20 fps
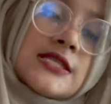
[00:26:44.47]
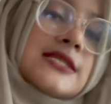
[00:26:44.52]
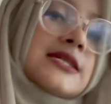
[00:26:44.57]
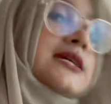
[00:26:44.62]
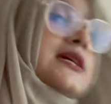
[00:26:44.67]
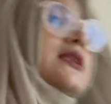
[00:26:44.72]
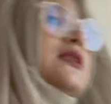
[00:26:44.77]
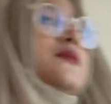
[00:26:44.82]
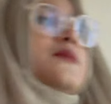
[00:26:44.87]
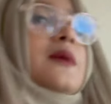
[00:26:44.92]

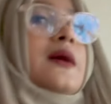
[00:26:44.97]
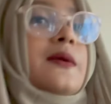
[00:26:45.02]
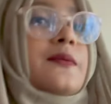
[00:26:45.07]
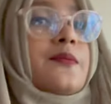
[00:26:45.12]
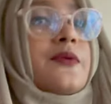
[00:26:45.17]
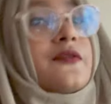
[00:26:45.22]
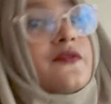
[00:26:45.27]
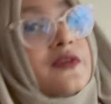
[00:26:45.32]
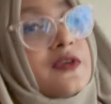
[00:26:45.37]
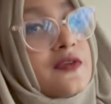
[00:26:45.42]
in my
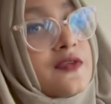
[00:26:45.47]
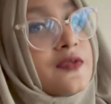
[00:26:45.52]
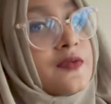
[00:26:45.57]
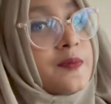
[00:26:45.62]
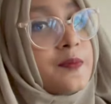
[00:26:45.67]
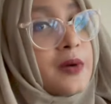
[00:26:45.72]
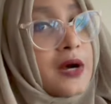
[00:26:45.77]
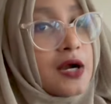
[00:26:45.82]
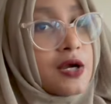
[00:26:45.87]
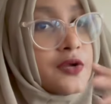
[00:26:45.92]
previous
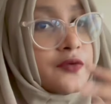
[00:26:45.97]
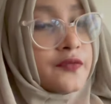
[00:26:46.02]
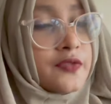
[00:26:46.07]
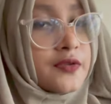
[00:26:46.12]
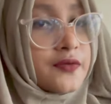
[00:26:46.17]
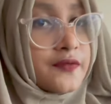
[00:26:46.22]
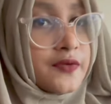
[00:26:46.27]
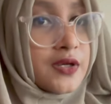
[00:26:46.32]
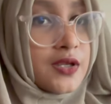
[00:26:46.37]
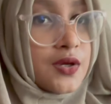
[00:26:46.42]
part of
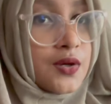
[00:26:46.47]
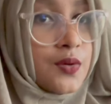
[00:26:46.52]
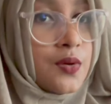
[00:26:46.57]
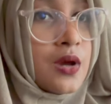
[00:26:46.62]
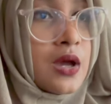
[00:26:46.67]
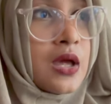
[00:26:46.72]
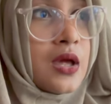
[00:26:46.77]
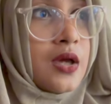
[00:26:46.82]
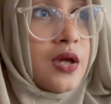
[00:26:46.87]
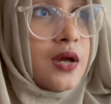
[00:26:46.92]
the video
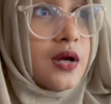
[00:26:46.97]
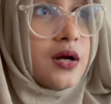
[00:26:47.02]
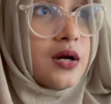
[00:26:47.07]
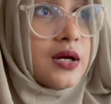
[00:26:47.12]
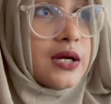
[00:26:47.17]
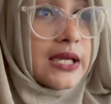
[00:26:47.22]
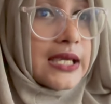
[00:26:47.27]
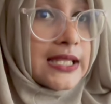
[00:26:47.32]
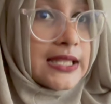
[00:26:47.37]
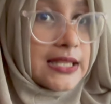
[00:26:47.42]

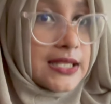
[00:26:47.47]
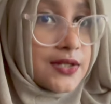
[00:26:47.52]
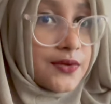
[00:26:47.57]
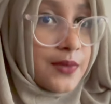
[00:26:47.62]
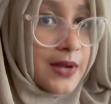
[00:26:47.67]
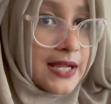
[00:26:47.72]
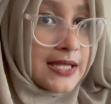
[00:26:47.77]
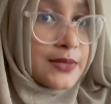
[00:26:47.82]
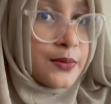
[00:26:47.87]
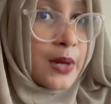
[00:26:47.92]

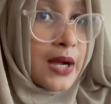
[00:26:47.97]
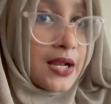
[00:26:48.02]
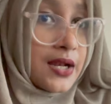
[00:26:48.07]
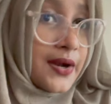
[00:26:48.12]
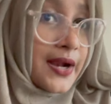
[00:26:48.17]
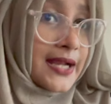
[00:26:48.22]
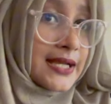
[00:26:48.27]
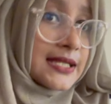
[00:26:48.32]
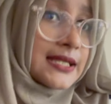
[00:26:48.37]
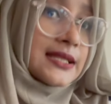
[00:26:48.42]
while
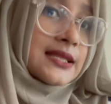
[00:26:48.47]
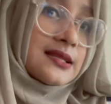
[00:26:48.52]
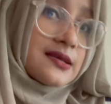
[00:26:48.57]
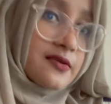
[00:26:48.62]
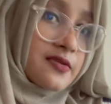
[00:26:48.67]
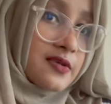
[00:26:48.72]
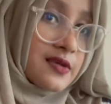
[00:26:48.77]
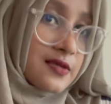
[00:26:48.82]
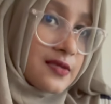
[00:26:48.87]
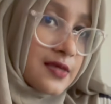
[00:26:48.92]
writing
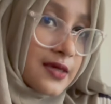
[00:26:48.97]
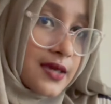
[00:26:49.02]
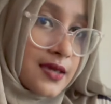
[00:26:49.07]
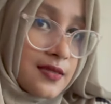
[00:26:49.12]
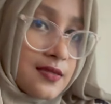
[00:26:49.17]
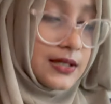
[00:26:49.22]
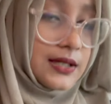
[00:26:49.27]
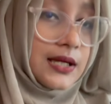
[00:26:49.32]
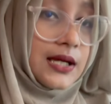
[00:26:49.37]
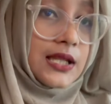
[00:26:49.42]
this
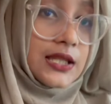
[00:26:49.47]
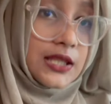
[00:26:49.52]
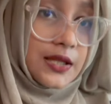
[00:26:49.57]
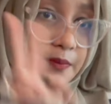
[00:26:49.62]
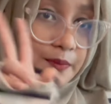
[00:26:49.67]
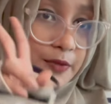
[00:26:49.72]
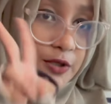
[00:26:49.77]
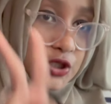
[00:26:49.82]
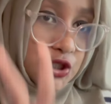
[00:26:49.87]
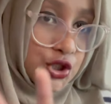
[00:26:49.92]
essays.
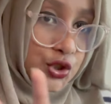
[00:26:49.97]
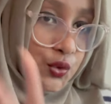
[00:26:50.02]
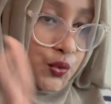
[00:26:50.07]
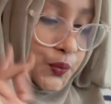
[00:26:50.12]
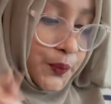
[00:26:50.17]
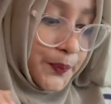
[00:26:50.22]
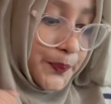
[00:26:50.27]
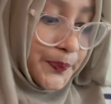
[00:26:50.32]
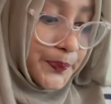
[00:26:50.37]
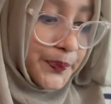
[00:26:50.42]
Number 2,
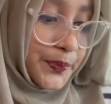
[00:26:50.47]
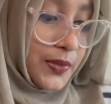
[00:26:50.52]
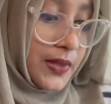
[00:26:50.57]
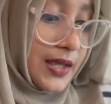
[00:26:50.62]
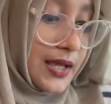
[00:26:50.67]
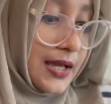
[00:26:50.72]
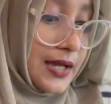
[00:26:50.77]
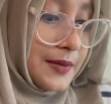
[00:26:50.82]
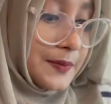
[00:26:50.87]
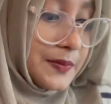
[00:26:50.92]

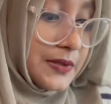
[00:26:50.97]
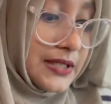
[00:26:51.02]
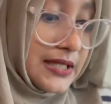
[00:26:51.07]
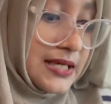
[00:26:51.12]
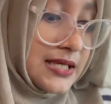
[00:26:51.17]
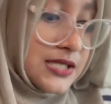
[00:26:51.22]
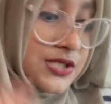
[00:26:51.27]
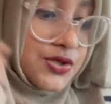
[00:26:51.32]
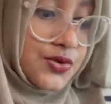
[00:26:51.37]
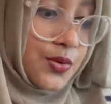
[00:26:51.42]

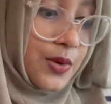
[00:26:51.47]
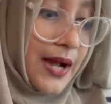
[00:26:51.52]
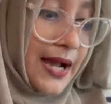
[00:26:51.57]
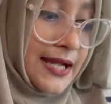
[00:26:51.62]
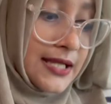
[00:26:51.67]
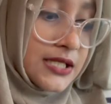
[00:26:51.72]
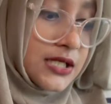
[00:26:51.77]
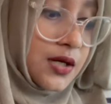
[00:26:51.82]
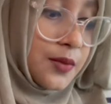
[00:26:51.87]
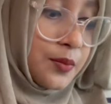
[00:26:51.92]
please
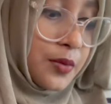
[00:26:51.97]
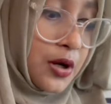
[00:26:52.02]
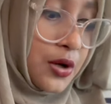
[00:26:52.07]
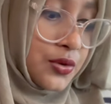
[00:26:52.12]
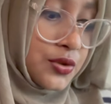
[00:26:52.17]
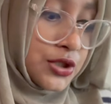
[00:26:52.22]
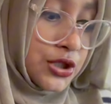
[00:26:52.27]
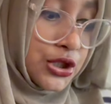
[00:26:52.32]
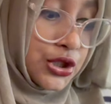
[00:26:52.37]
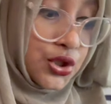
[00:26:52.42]
write
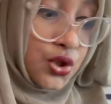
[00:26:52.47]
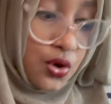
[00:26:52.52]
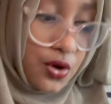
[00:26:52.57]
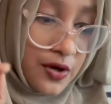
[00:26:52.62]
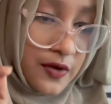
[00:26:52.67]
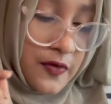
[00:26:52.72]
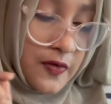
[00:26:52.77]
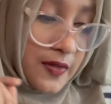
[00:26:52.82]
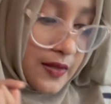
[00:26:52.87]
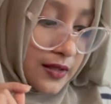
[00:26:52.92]
about
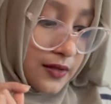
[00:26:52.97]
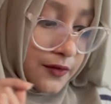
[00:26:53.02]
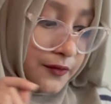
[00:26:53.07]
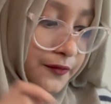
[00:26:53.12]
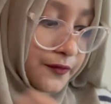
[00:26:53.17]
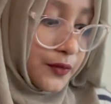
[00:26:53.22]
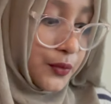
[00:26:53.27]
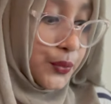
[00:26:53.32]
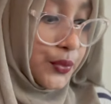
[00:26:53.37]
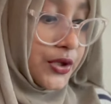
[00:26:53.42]
yourself
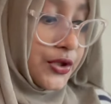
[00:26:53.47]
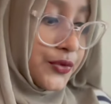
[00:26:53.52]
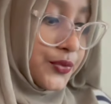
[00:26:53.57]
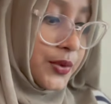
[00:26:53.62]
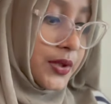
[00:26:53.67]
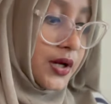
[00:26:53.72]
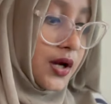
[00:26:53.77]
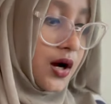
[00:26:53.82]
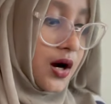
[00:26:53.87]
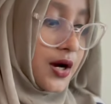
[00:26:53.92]
with
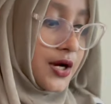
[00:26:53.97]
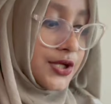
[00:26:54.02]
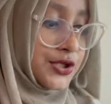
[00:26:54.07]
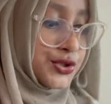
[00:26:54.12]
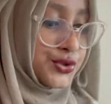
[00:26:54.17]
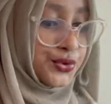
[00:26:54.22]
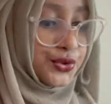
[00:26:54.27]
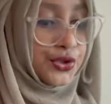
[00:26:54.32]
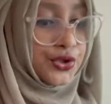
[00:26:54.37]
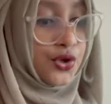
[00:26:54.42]

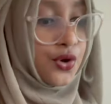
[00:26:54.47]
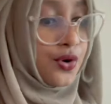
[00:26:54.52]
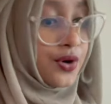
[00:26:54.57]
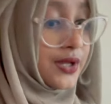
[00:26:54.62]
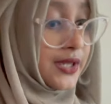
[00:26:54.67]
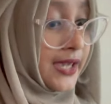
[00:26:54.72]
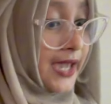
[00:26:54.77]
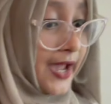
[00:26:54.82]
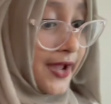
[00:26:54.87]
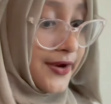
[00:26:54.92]
regard to your
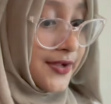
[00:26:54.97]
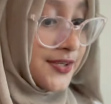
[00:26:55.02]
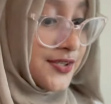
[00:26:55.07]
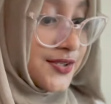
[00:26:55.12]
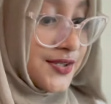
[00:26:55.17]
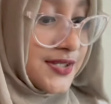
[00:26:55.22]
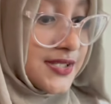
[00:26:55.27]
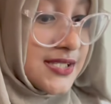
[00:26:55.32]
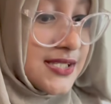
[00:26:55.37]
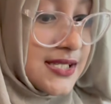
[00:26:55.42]

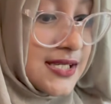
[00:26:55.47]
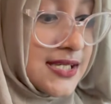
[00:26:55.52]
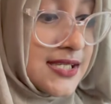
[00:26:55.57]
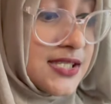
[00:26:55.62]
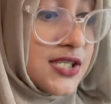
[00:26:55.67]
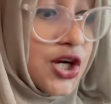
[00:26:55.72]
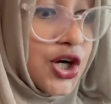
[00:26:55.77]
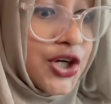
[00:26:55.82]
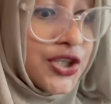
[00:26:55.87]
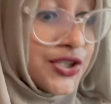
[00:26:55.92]

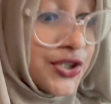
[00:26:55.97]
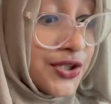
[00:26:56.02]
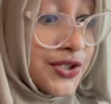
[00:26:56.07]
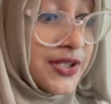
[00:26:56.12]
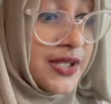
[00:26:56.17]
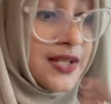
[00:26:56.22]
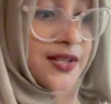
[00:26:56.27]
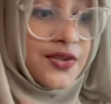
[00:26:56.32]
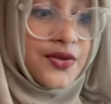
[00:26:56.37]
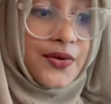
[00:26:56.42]
characteristics other
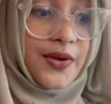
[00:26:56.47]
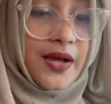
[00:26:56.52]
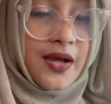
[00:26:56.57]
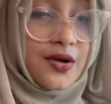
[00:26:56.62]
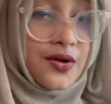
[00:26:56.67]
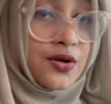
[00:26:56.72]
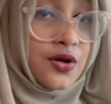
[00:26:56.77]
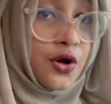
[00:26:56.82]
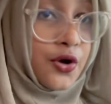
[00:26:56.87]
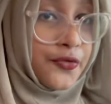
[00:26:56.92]
than the
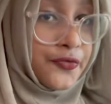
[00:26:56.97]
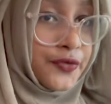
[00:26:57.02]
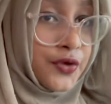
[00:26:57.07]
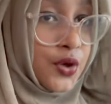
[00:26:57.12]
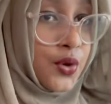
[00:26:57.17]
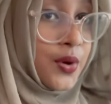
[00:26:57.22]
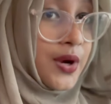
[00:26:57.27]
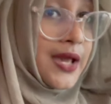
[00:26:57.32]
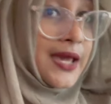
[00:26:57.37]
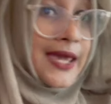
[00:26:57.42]
record of
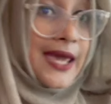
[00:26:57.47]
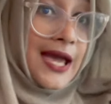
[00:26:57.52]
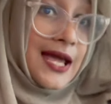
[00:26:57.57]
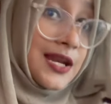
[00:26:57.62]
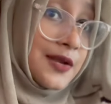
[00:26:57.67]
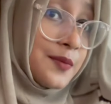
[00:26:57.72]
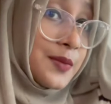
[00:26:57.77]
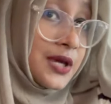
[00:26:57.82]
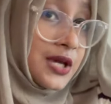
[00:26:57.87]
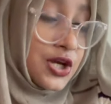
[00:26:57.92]
your
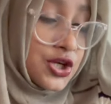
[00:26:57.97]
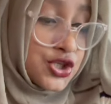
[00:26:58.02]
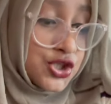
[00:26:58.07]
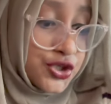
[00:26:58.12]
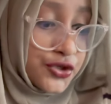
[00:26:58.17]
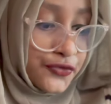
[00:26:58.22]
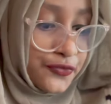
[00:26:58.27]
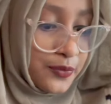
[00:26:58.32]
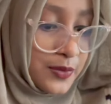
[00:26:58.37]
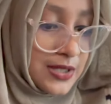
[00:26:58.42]
academic
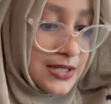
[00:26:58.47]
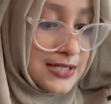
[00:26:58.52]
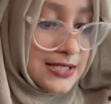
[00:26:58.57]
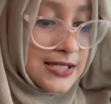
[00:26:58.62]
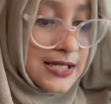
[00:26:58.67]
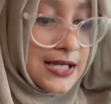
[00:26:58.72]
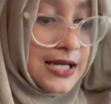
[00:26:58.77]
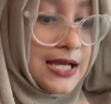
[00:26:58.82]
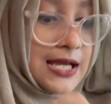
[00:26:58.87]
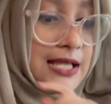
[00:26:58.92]
achievement.
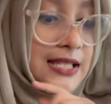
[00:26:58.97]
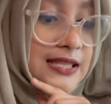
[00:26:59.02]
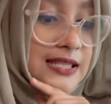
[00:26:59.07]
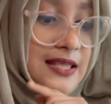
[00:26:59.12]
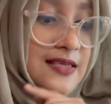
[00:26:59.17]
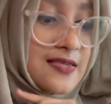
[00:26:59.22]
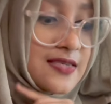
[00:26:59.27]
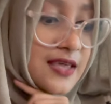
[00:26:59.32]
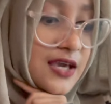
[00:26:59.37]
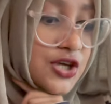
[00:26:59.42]

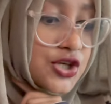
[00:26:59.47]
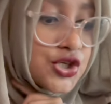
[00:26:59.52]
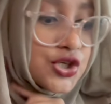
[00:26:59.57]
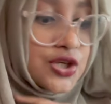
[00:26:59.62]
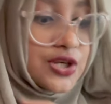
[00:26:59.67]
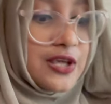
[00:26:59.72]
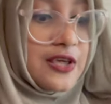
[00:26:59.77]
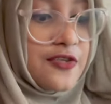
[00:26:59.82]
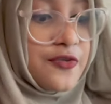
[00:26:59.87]
This section is